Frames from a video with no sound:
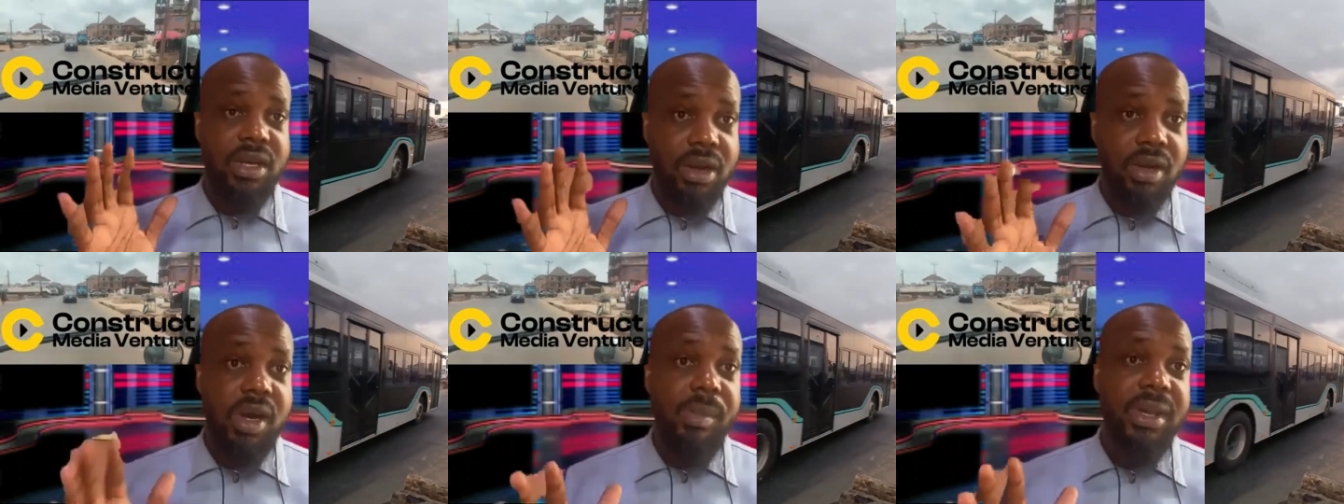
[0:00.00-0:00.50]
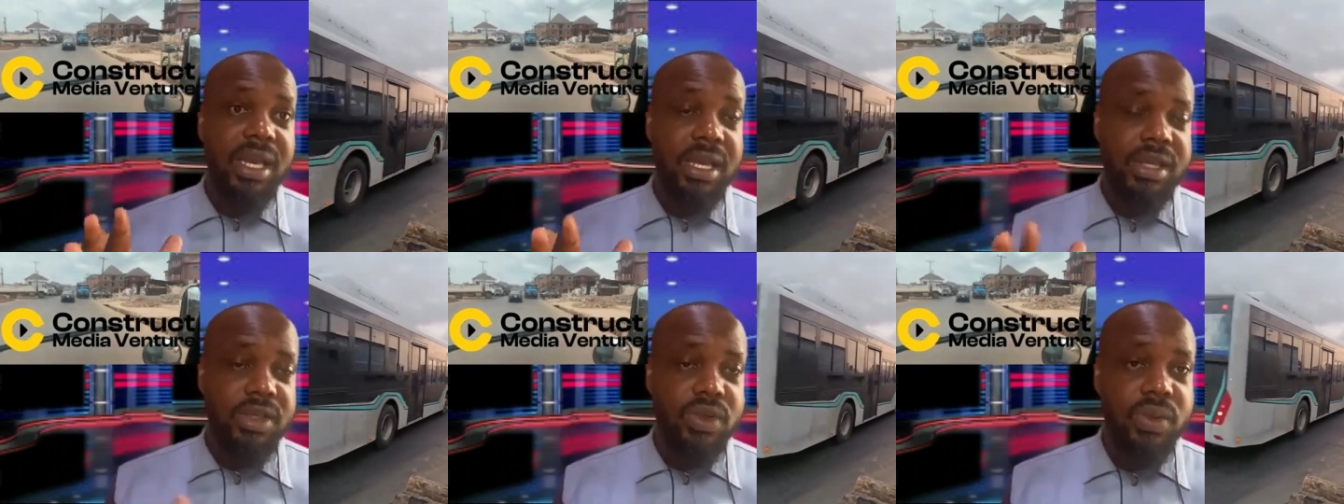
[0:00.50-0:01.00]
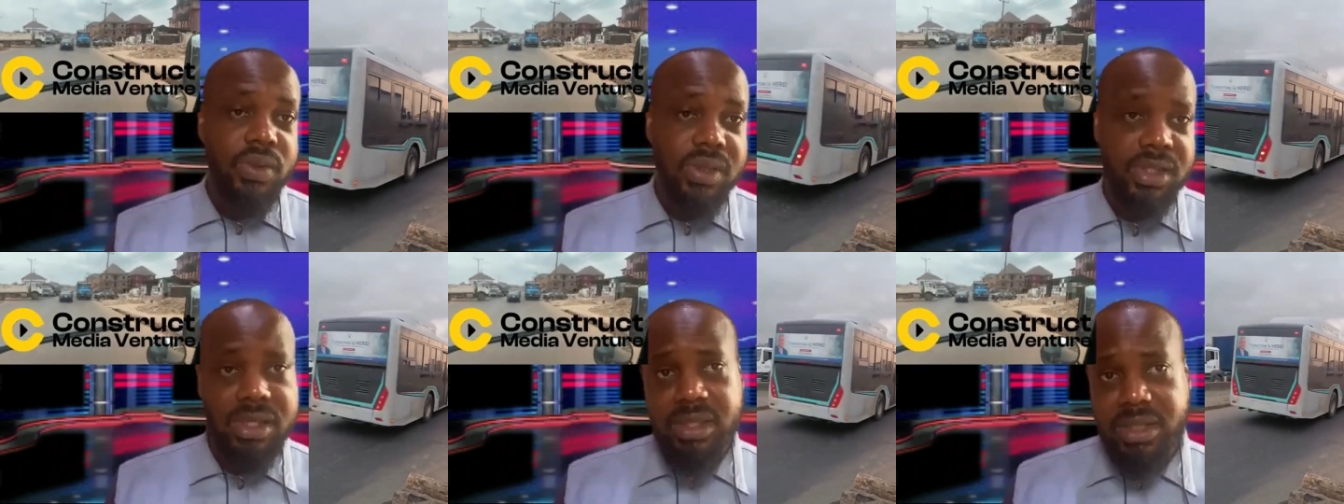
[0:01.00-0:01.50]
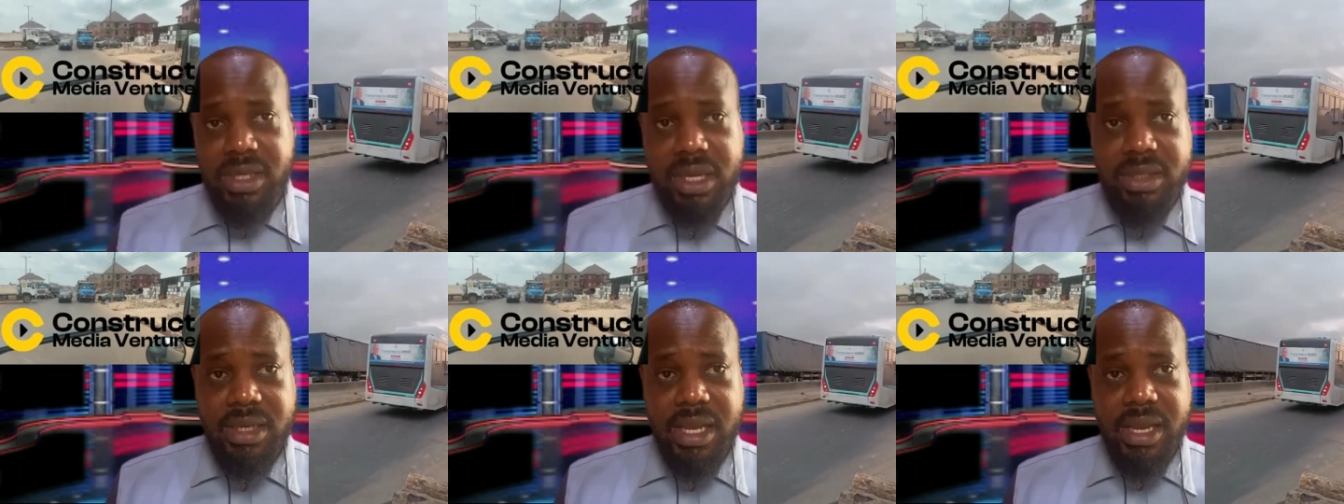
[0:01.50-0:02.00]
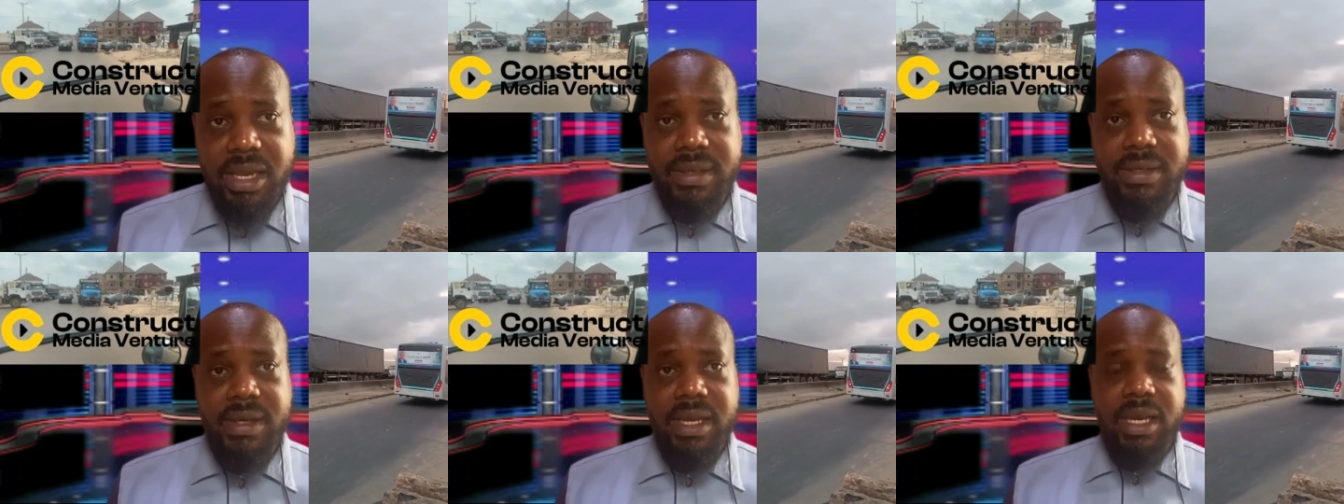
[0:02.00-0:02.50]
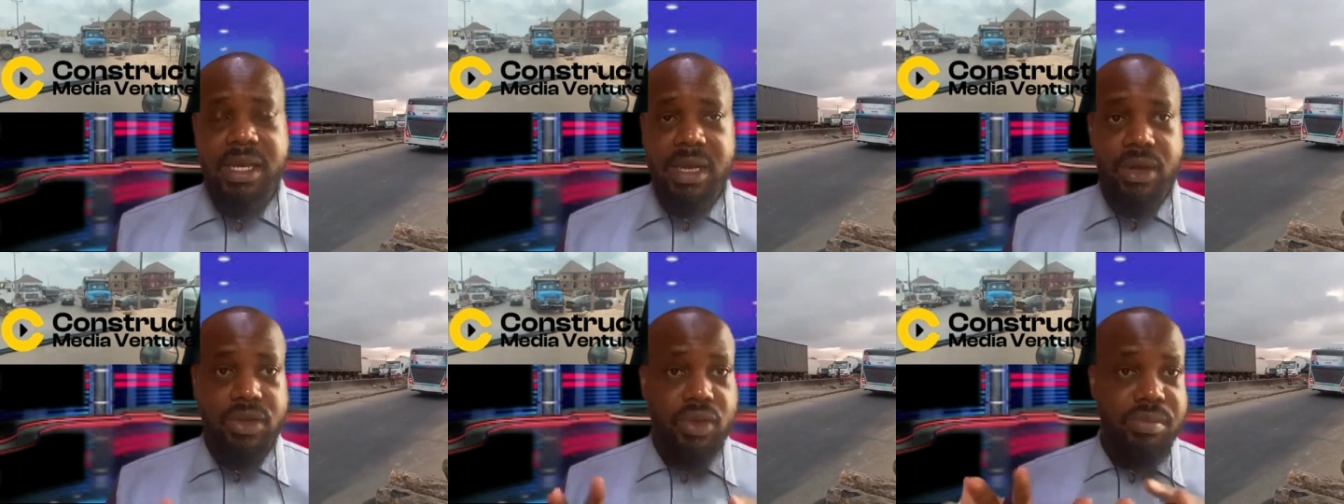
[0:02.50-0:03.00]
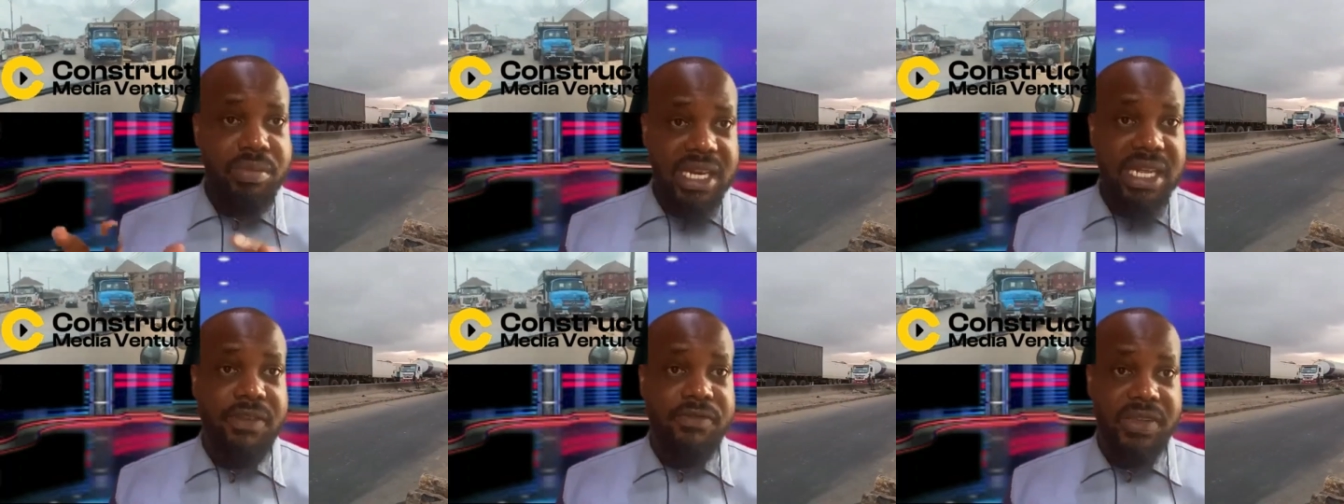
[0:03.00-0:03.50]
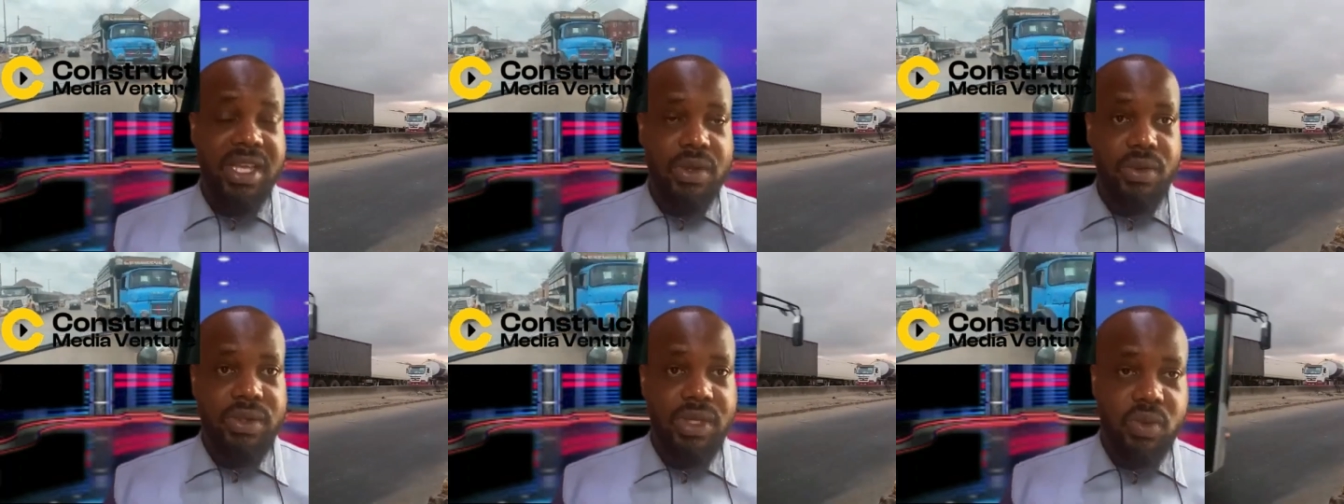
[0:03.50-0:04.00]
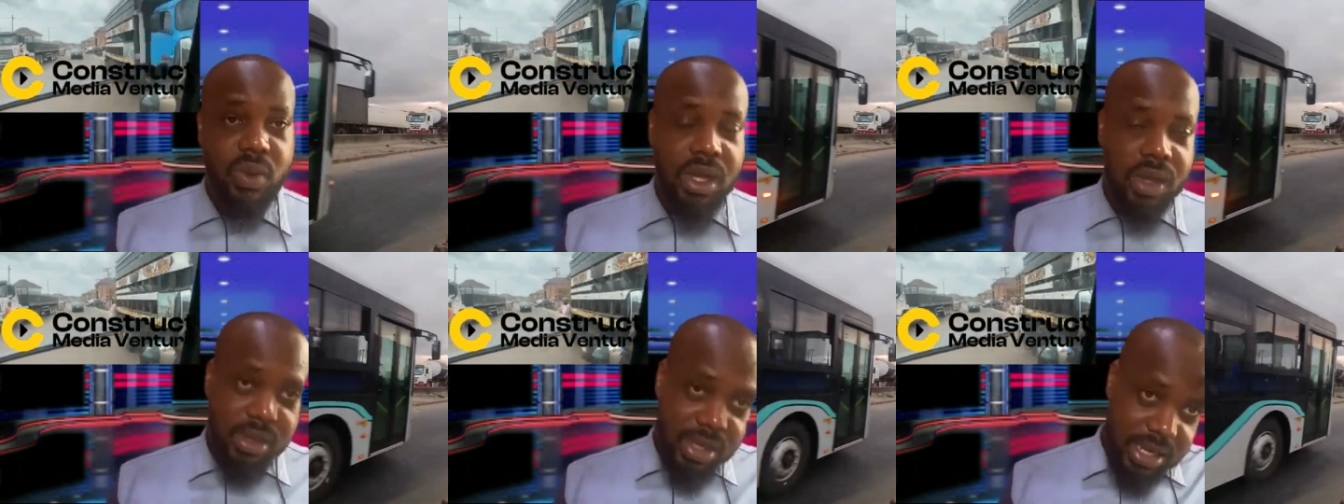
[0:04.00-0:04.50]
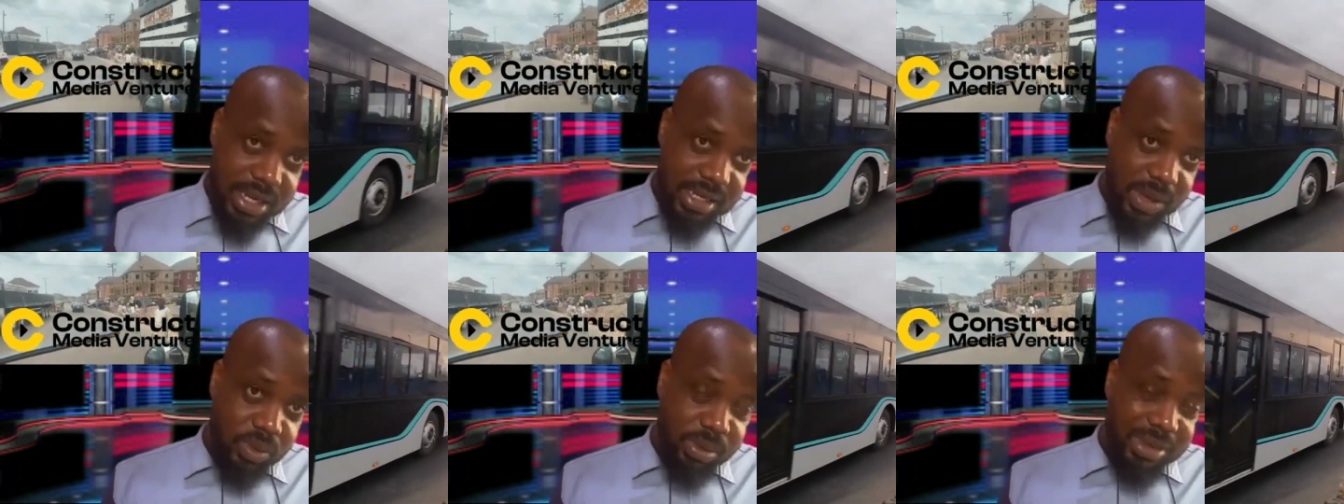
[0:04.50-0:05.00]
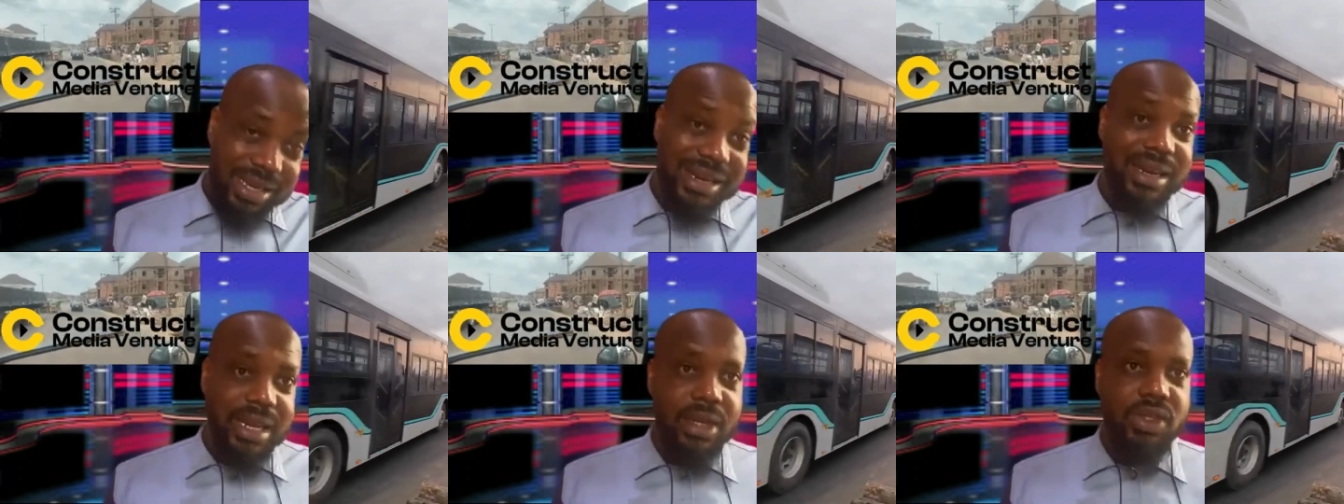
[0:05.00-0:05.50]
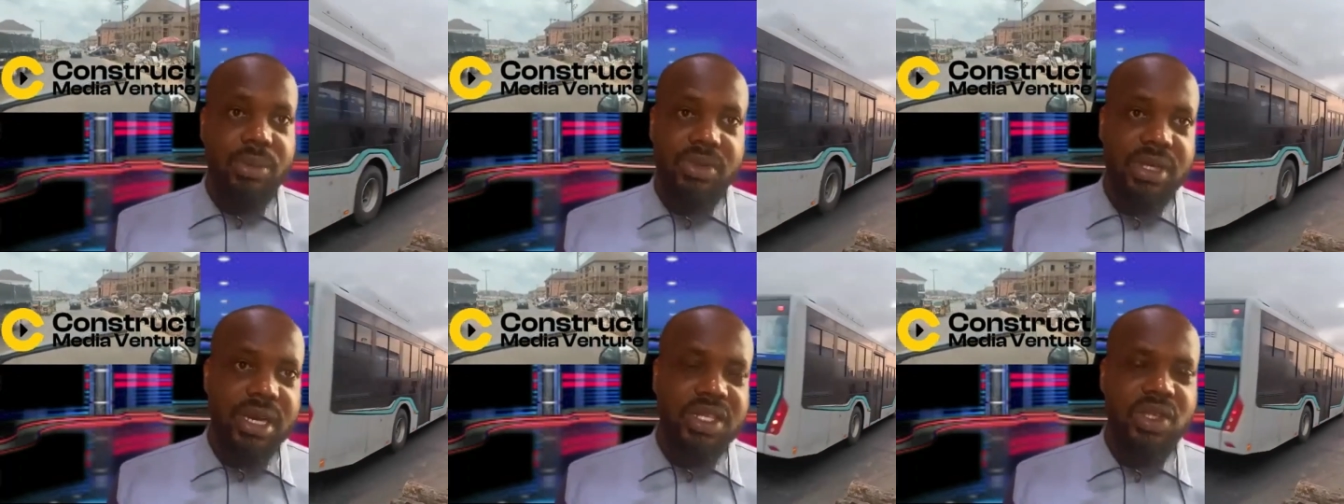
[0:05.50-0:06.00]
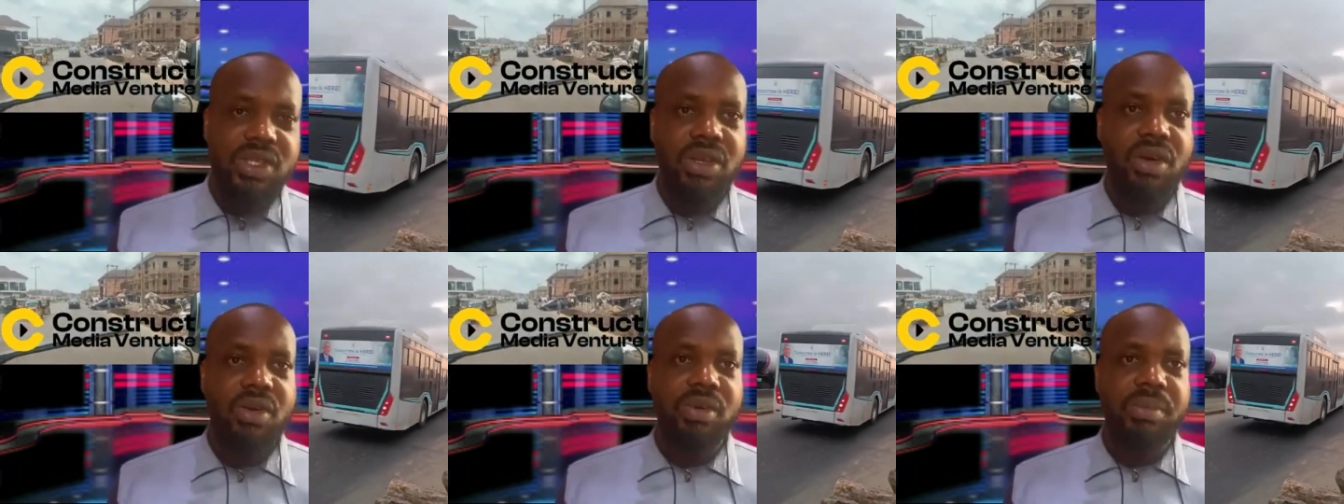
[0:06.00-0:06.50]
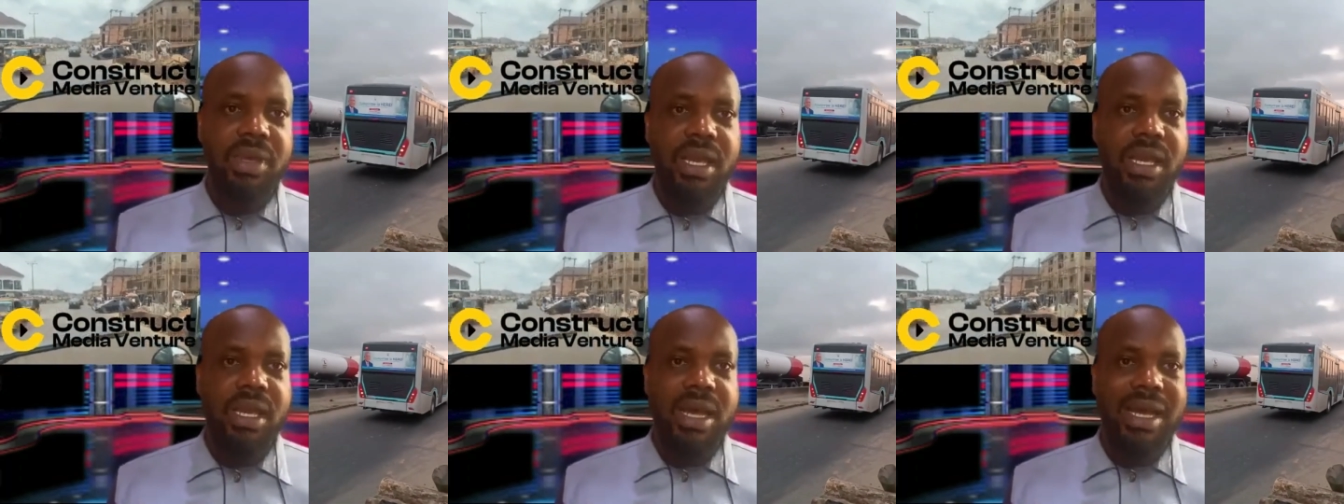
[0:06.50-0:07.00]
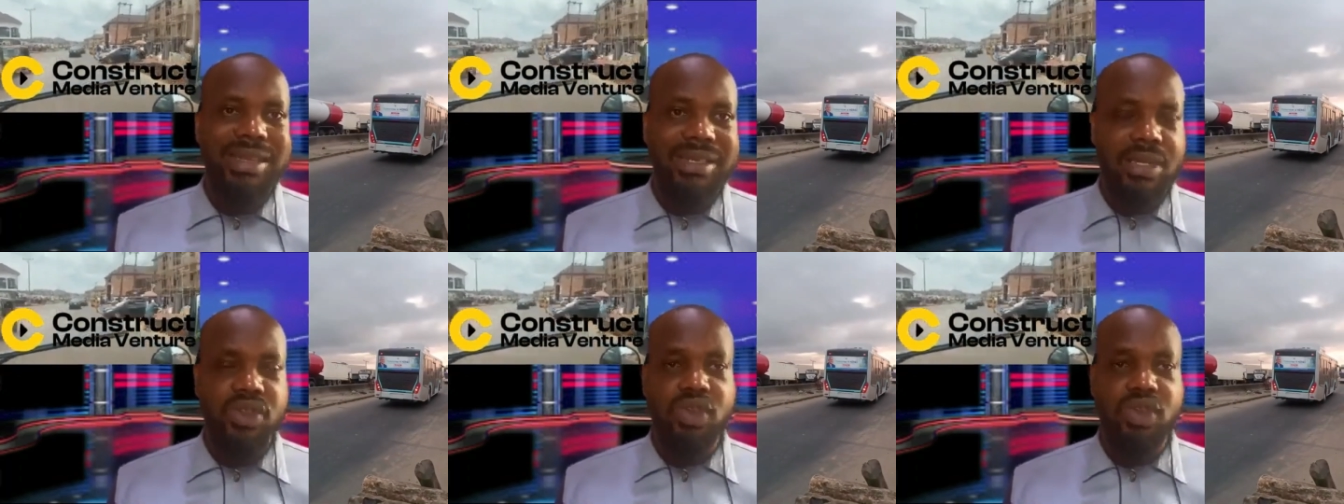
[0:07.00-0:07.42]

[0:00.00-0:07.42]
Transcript: that are coming into the state, and there are also mini vehicles as well that will be clearly subsidized. It's not going to be as